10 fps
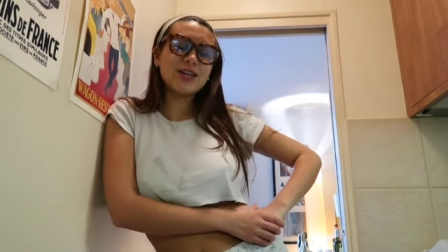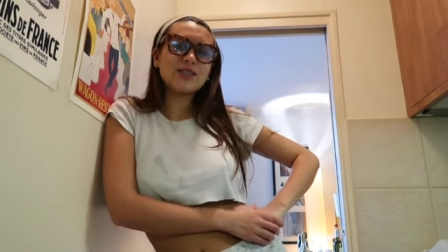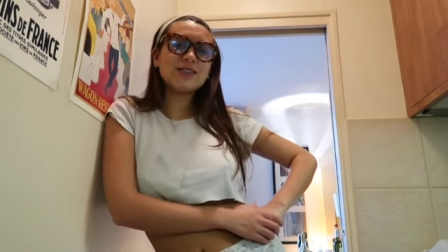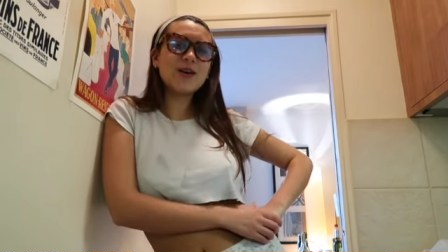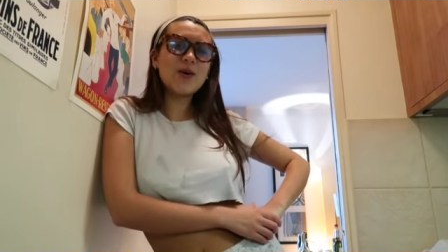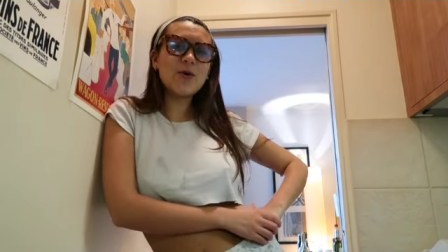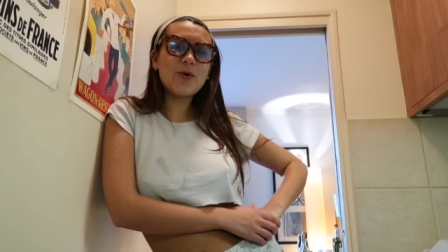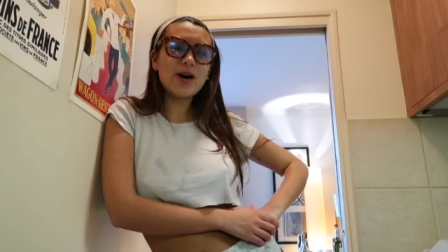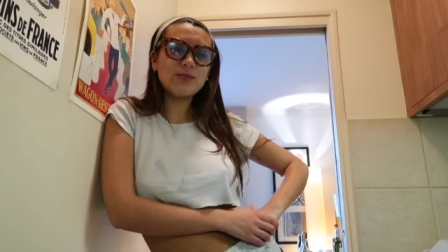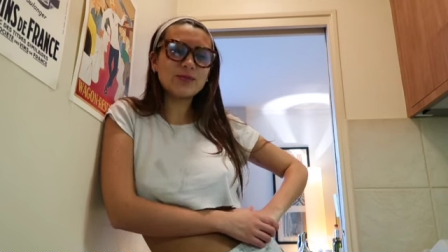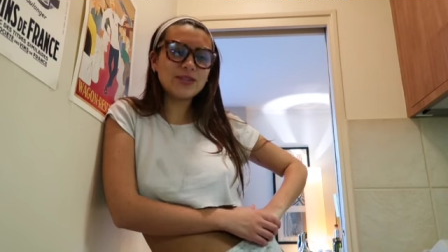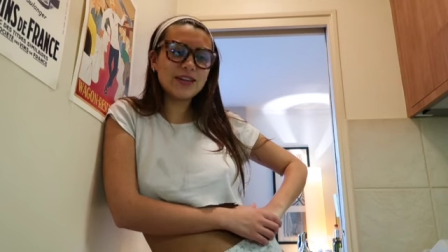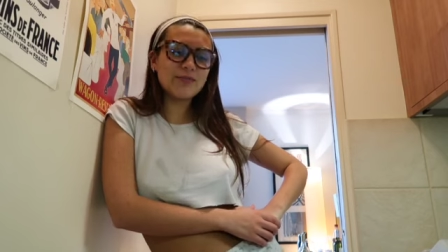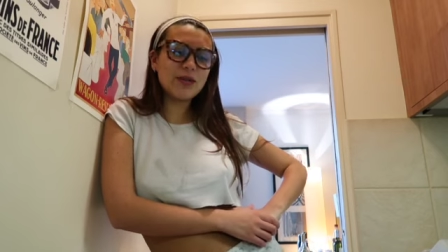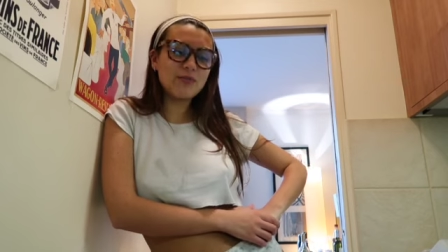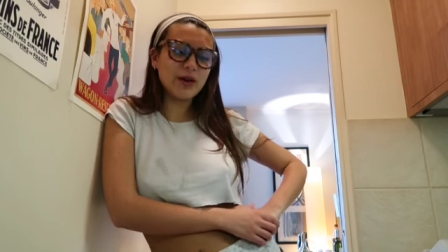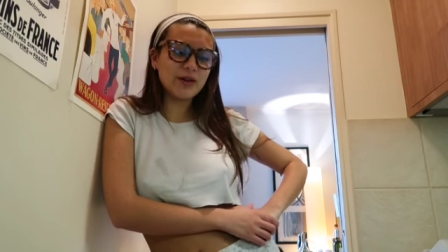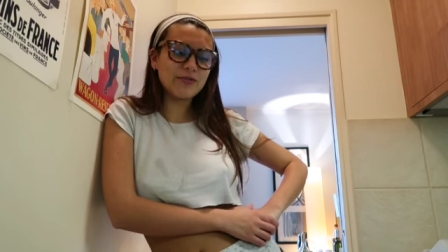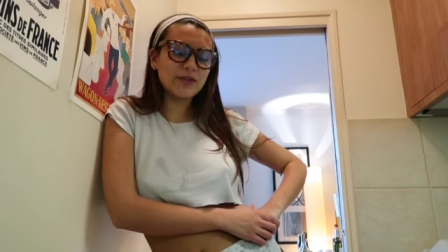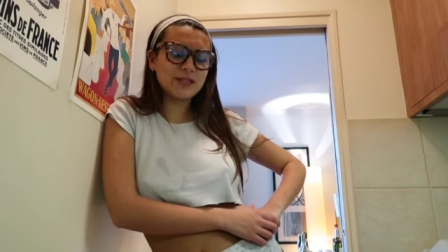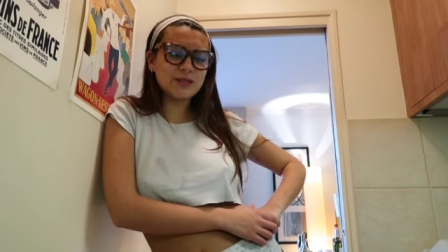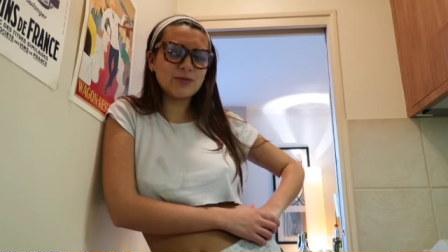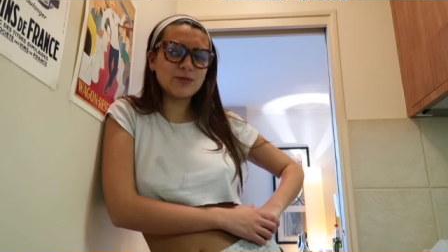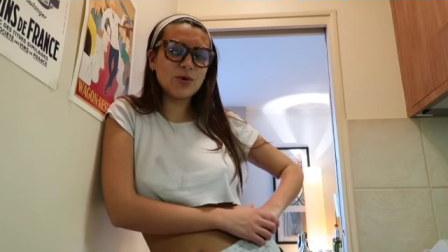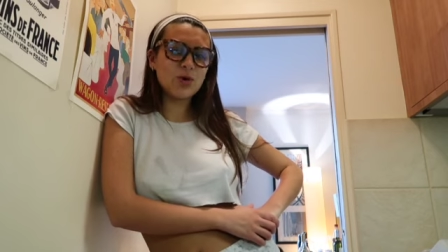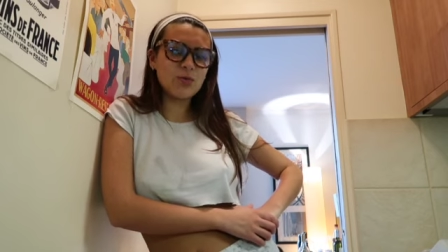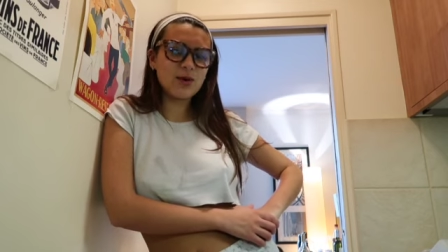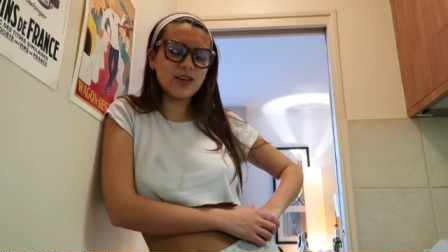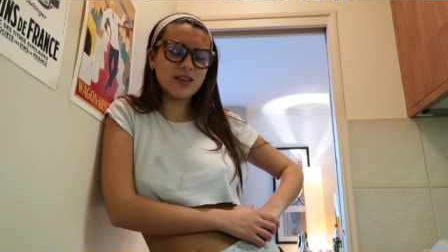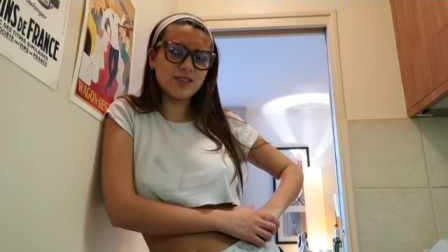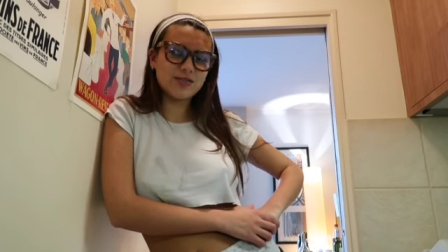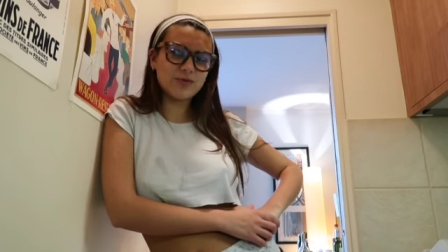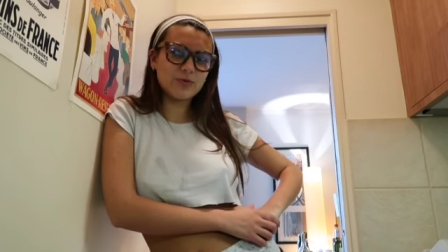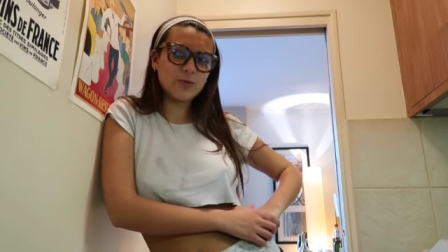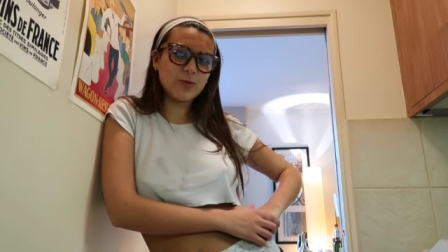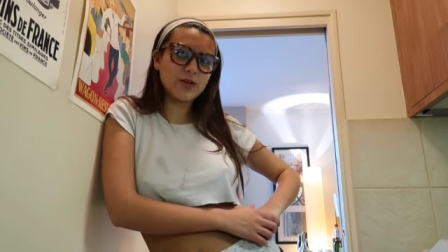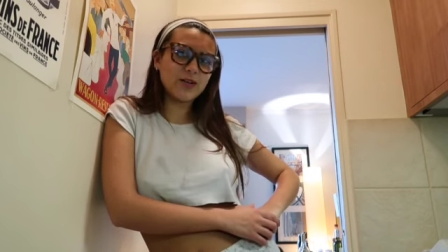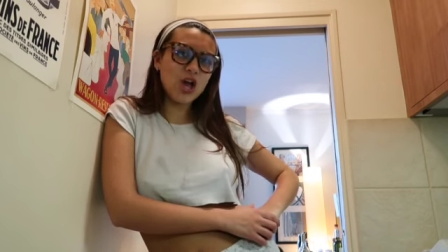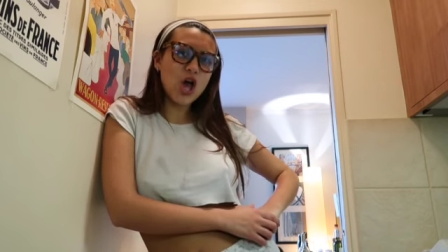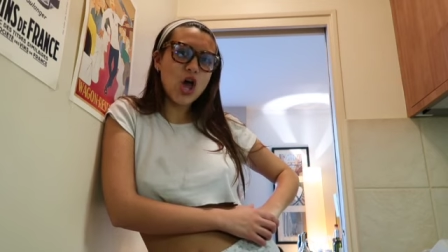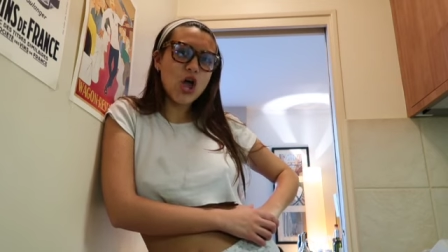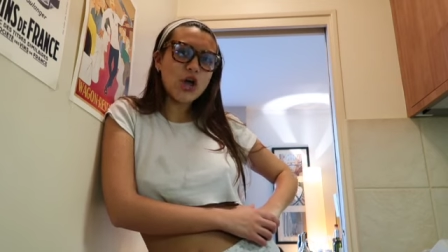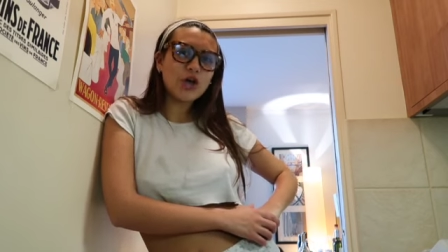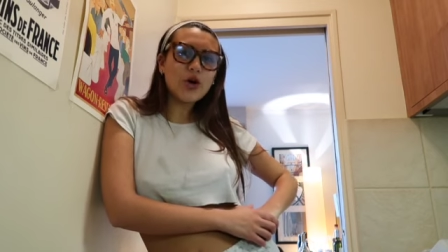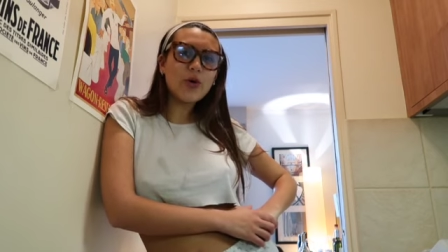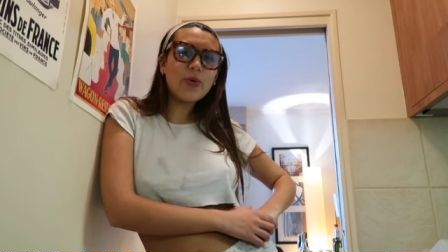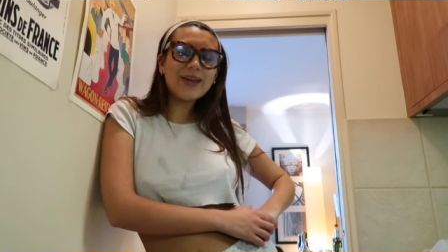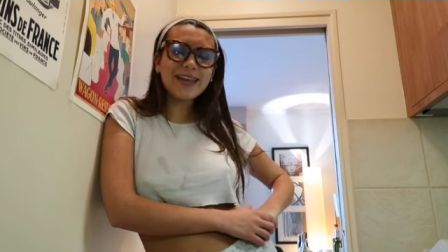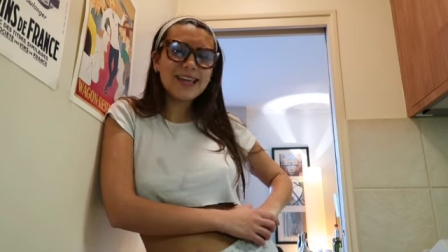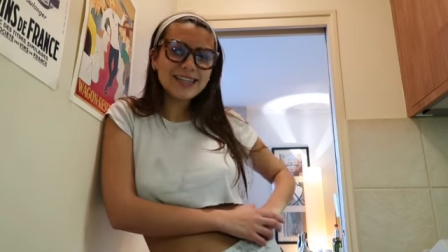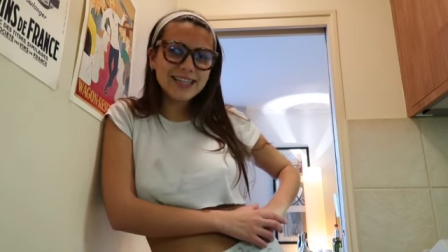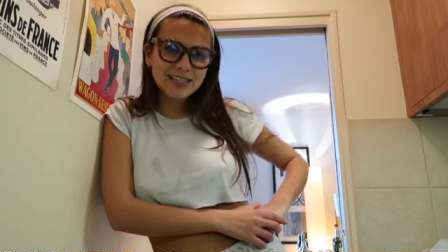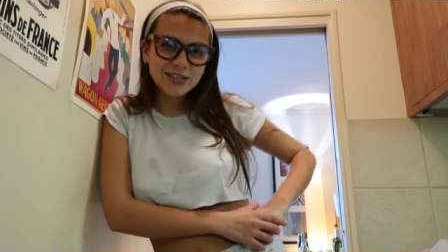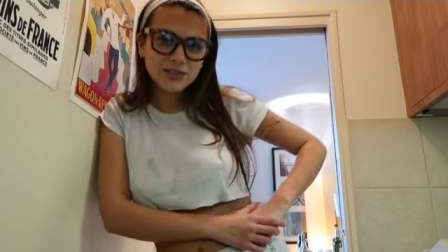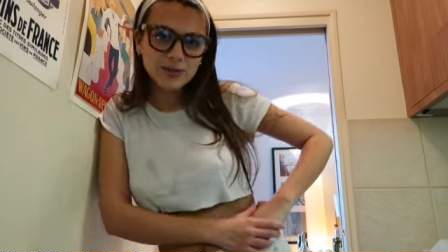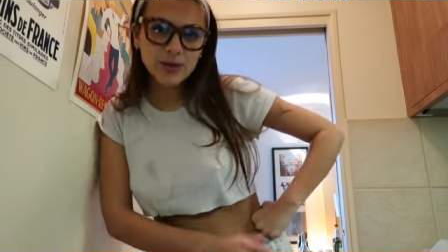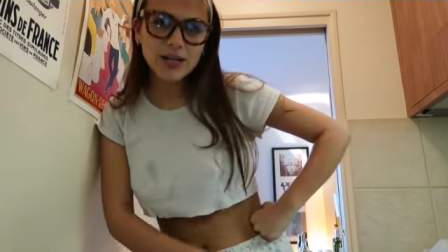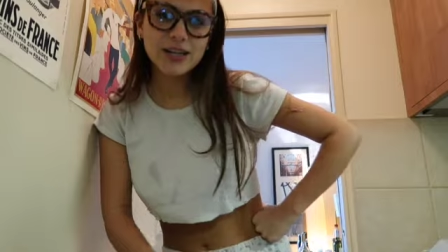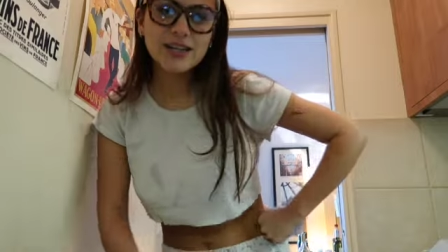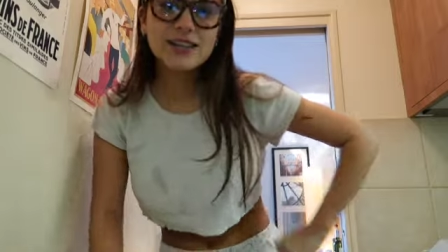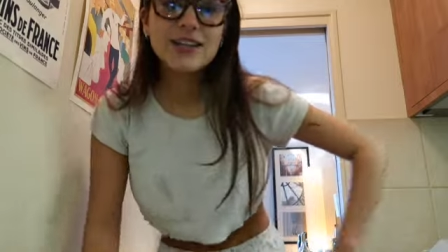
So I'm just gonna make breakfast, do some homework, and as a reward, go get lunch somewhere.